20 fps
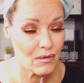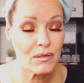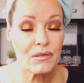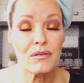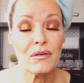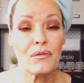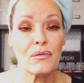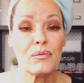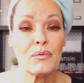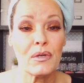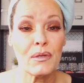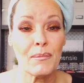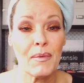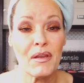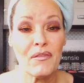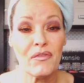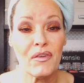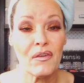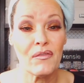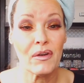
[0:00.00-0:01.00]
which is one of
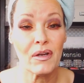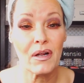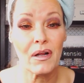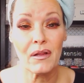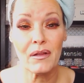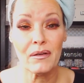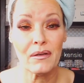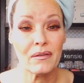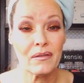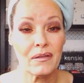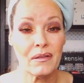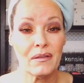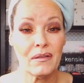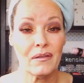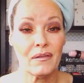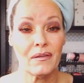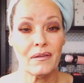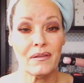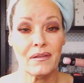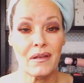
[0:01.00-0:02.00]
my favorite colors, and
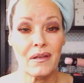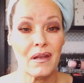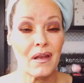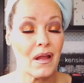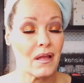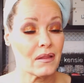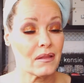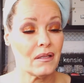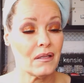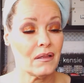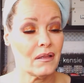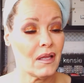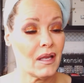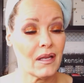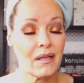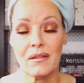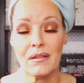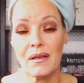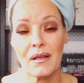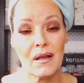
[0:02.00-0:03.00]
this is nothing
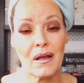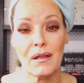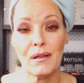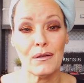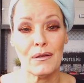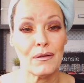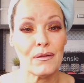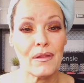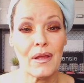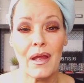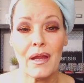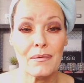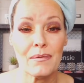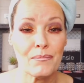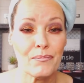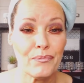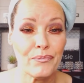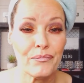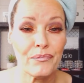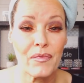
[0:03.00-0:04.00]
like the color that
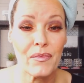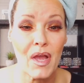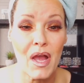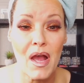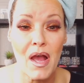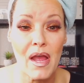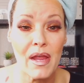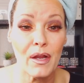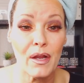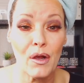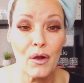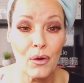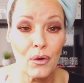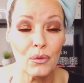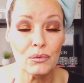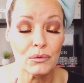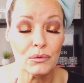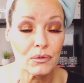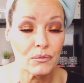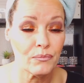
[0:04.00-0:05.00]
I
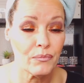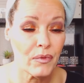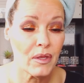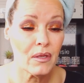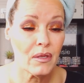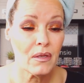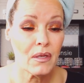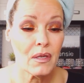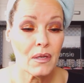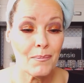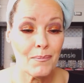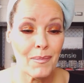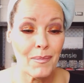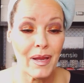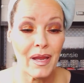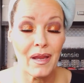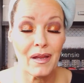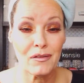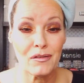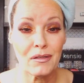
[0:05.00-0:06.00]
own.
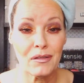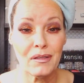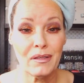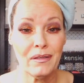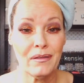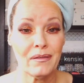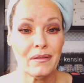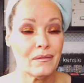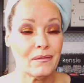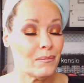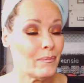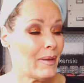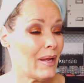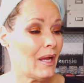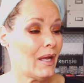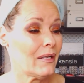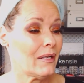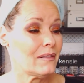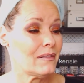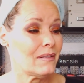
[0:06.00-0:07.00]
Angeli's is
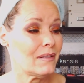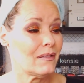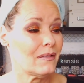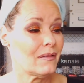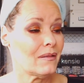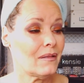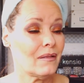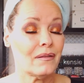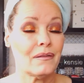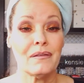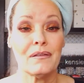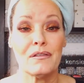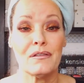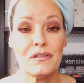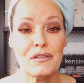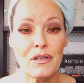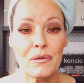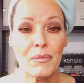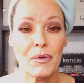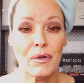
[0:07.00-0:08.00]
matte. This is
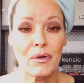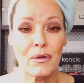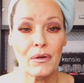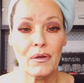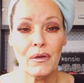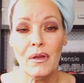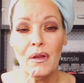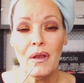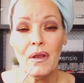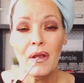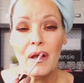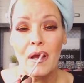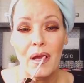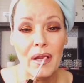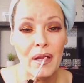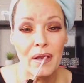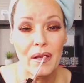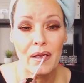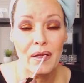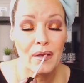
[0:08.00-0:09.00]
shimmer.
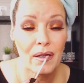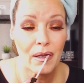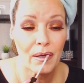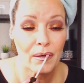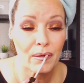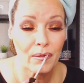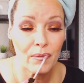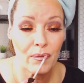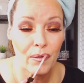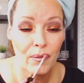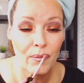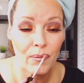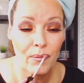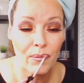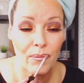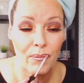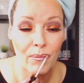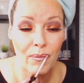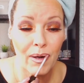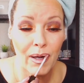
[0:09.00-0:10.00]
I don't
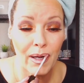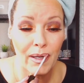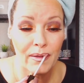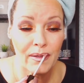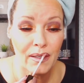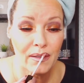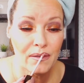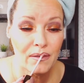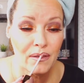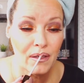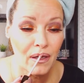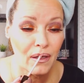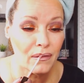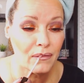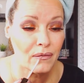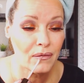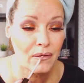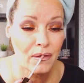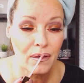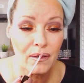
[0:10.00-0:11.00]
know why they
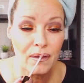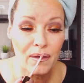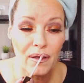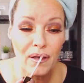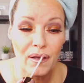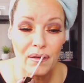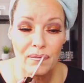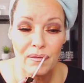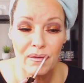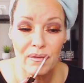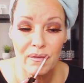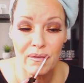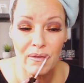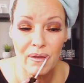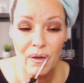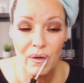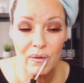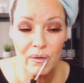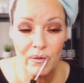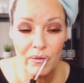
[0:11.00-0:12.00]
changed it. I was
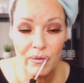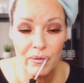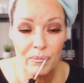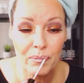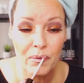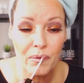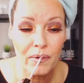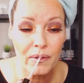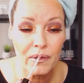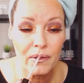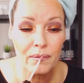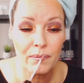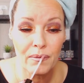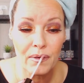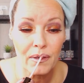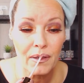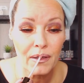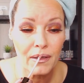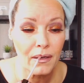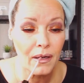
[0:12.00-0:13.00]
so disappointed
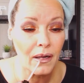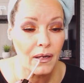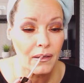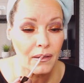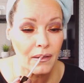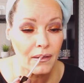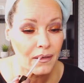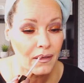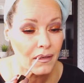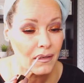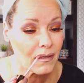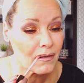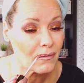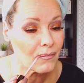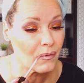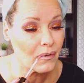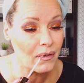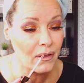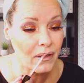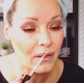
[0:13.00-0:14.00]
when I got it
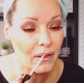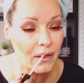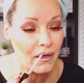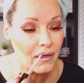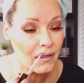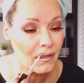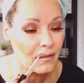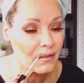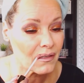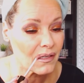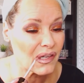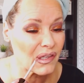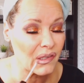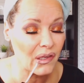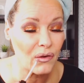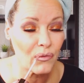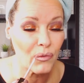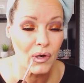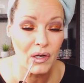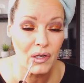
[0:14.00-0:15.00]

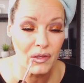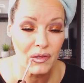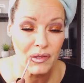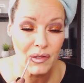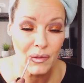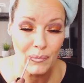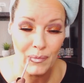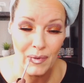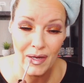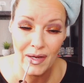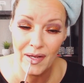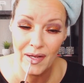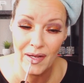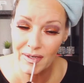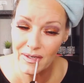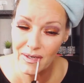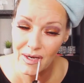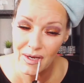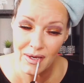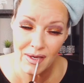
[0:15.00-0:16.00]
because I wanted the
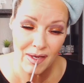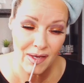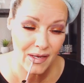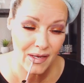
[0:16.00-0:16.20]
matte.